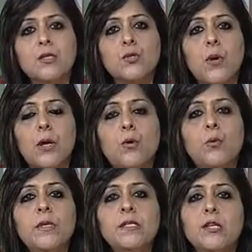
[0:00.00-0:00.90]
So I
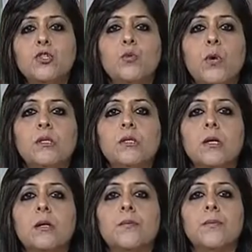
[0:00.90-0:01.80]
hope this session was
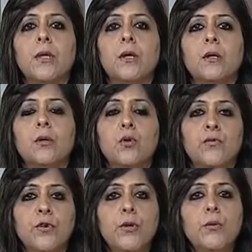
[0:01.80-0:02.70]
uh, uh, good
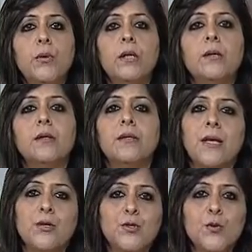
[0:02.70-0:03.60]
for you and uh,
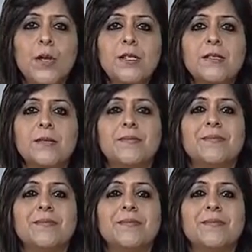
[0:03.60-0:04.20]
thank you so much.